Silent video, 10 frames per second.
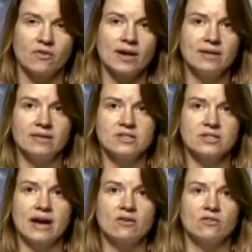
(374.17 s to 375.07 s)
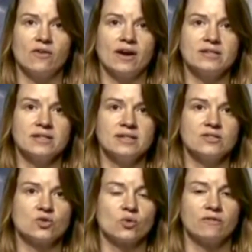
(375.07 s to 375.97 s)
providing this sacrifice
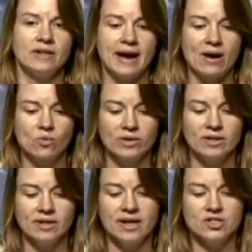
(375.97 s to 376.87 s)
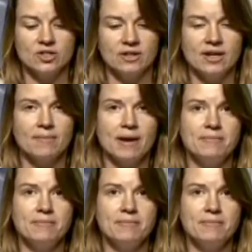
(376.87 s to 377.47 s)
is sort of an outward indication that, yep,